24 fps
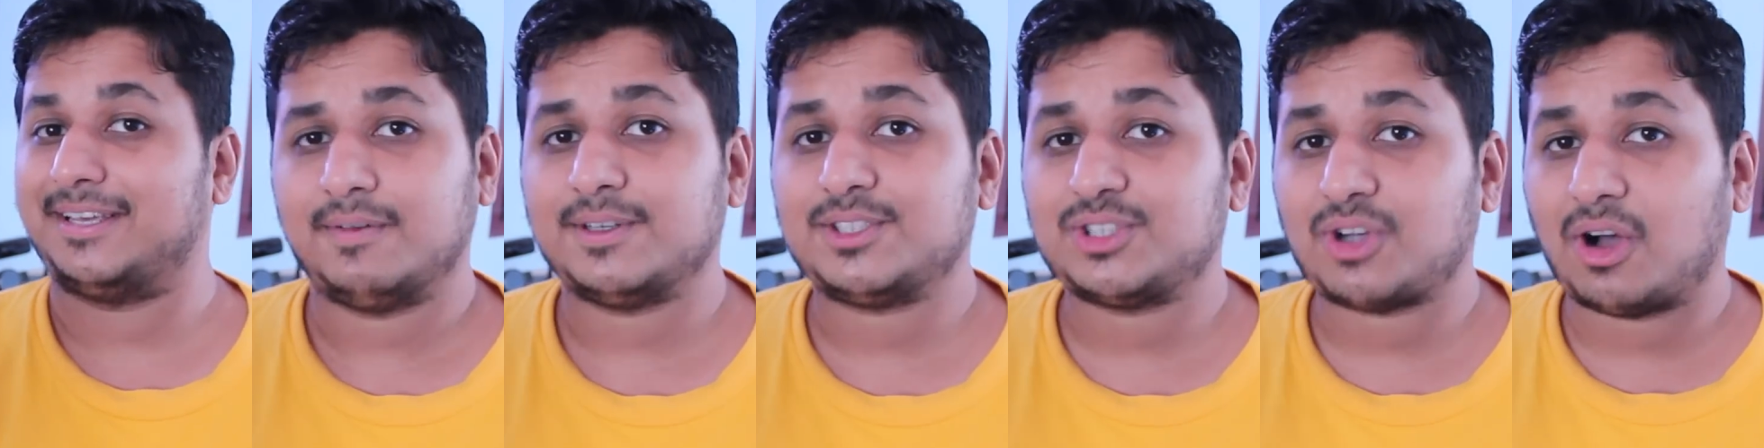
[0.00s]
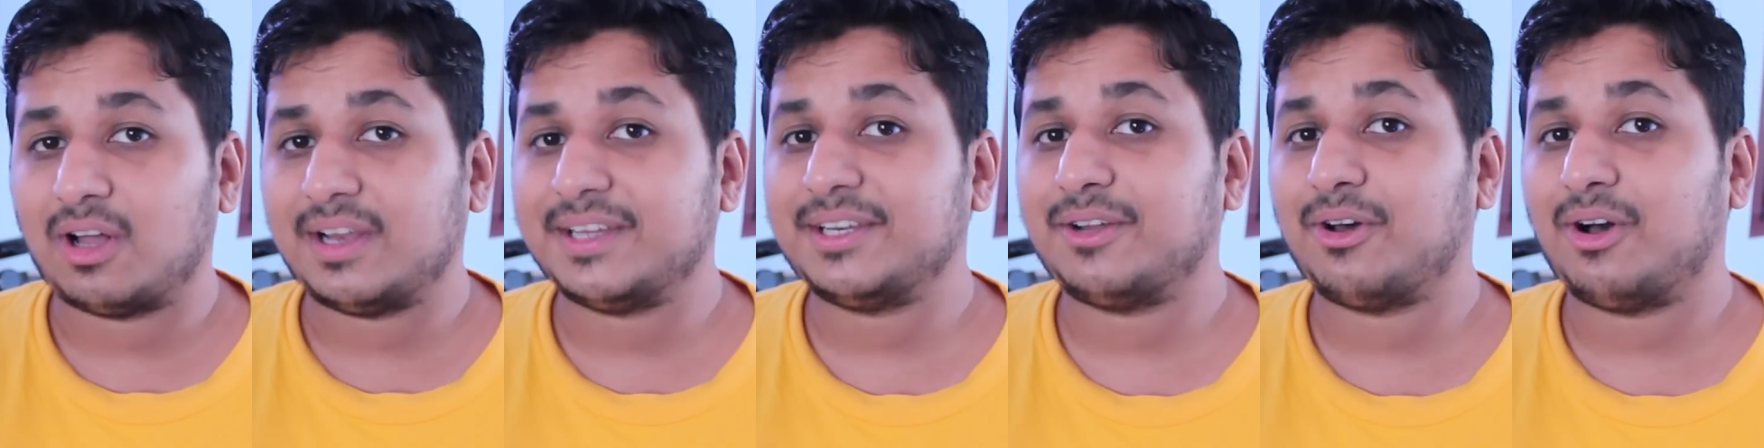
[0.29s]
which
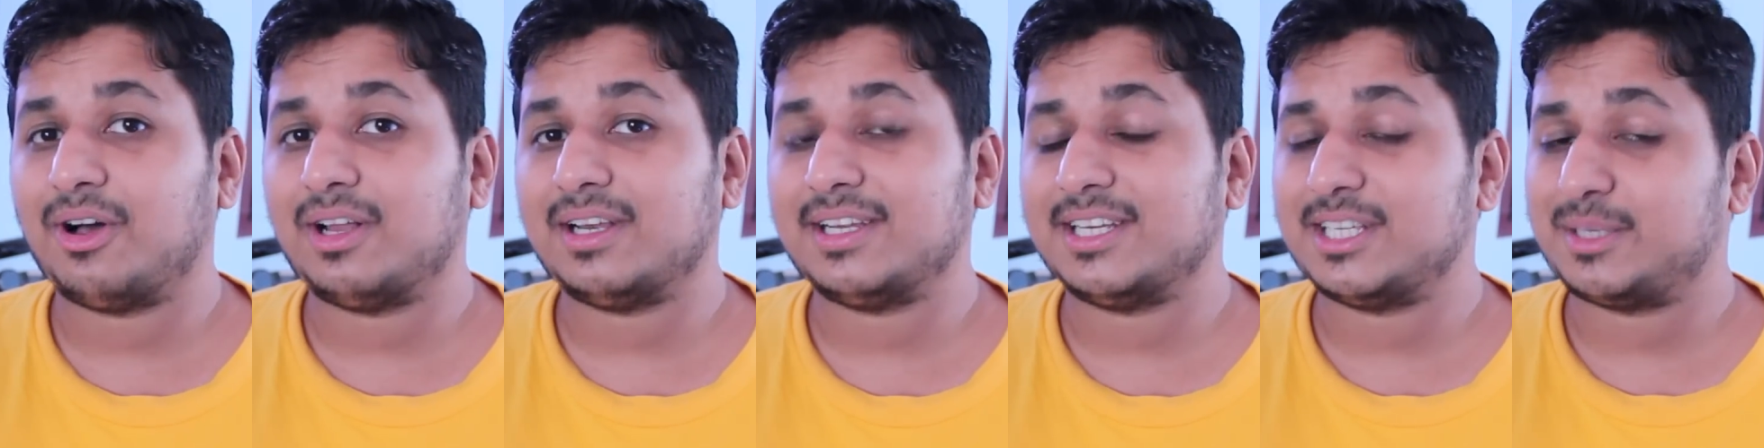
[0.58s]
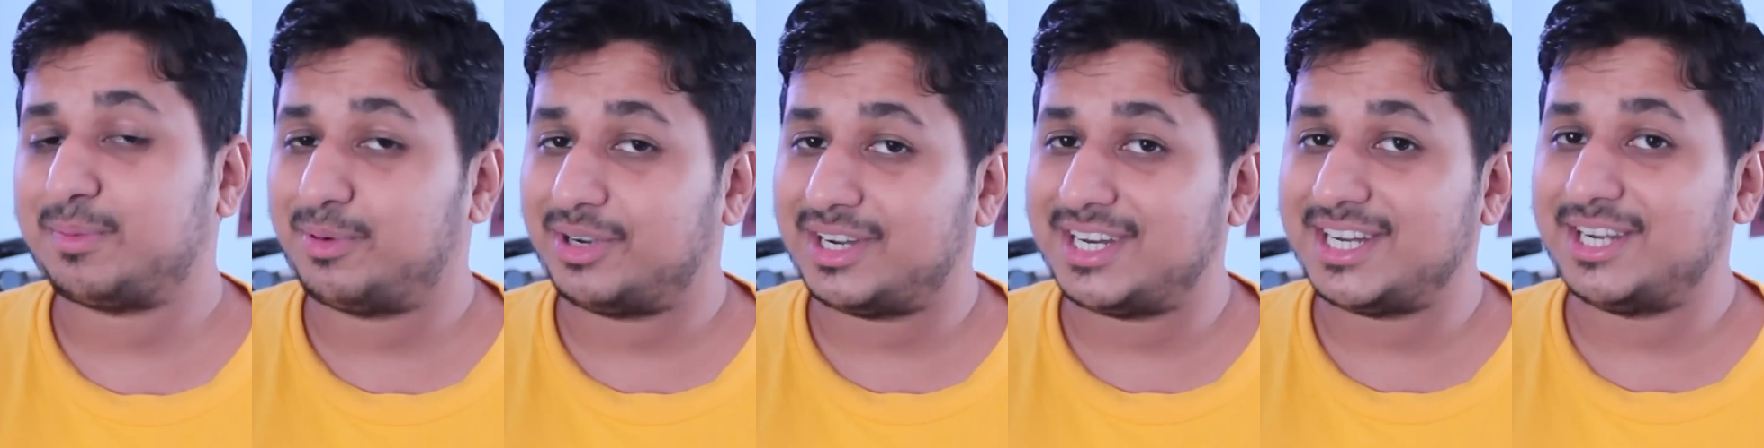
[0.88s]
all in all
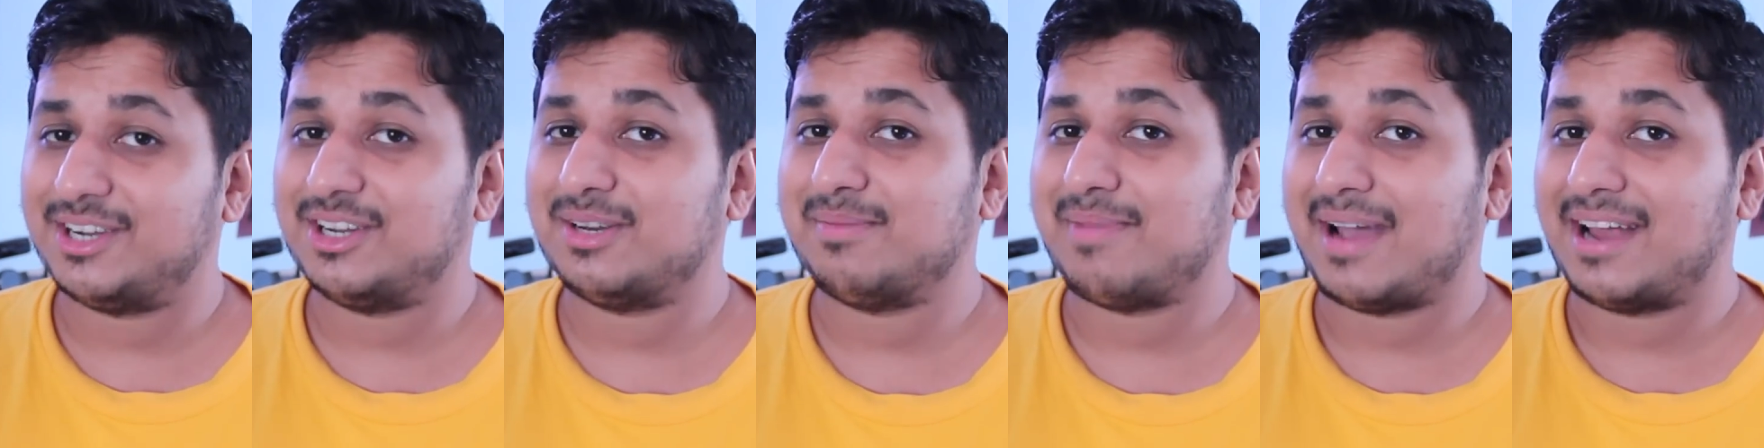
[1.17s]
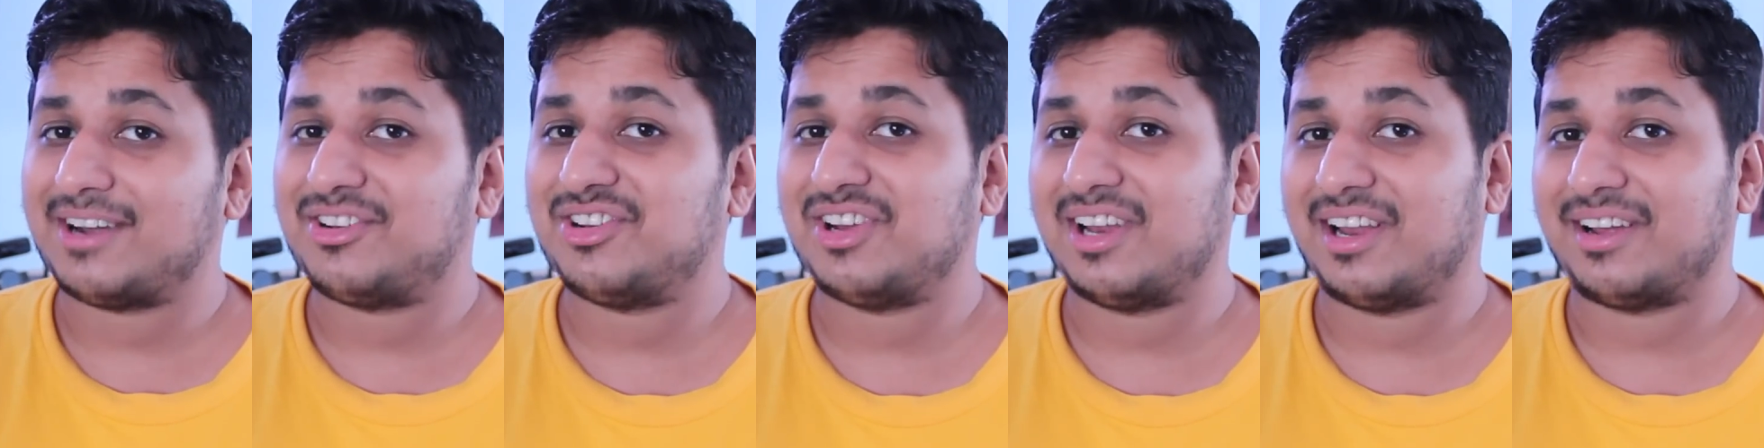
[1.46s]
is pretty good
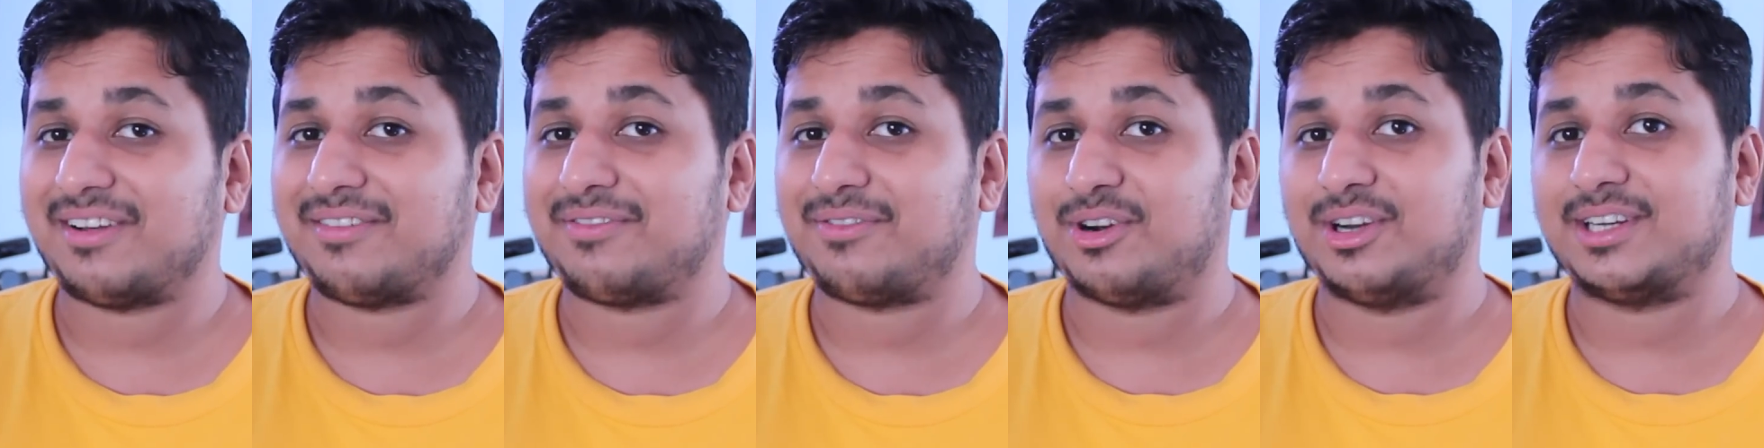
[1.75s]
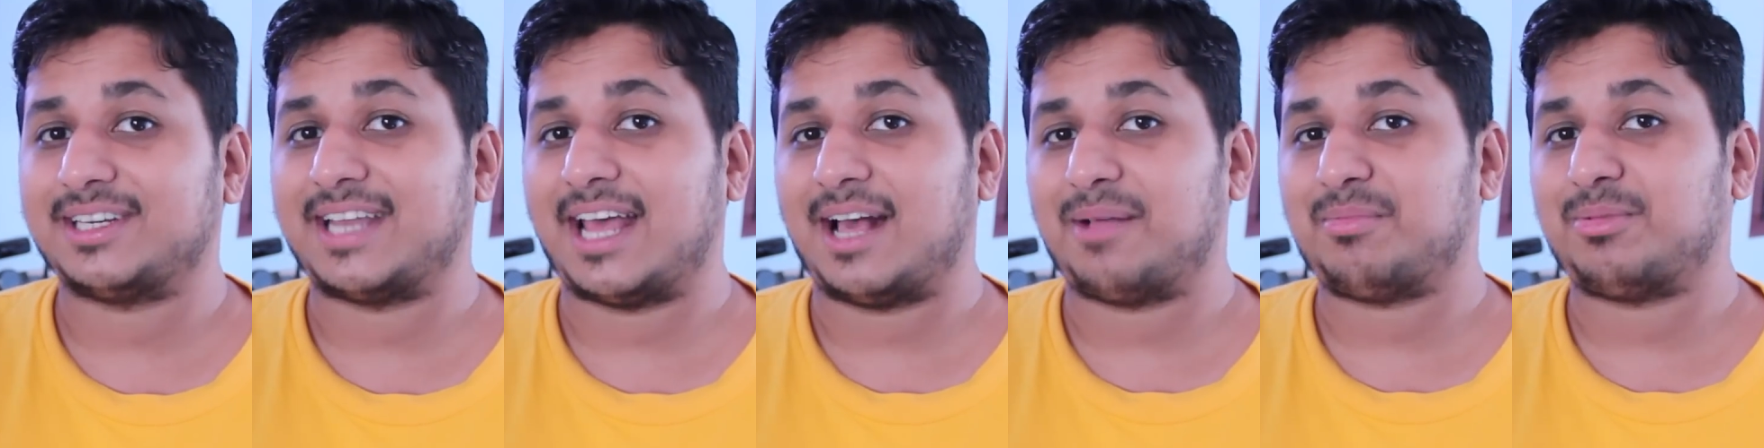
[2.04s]
battery life
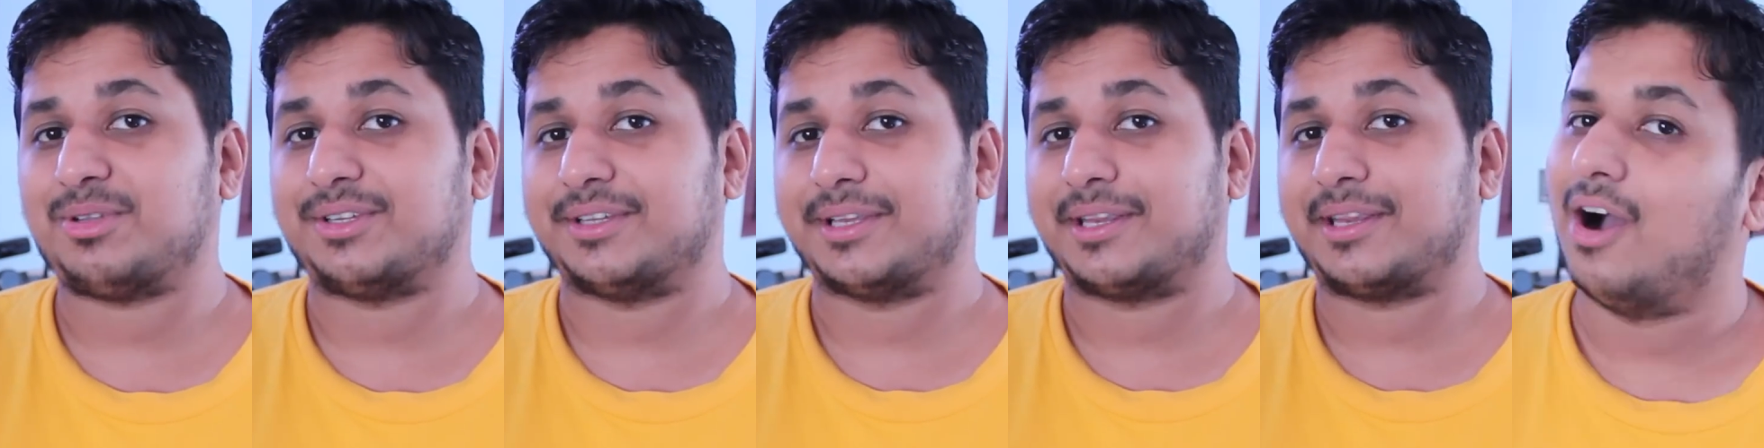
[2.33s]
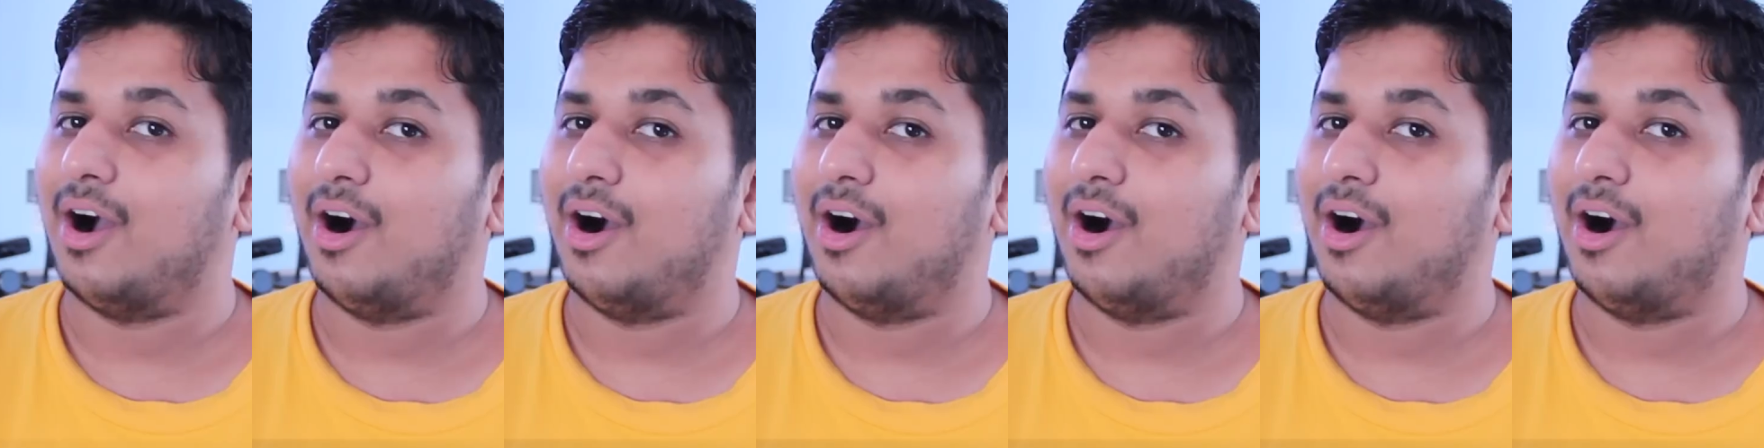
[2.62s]
for a tablet.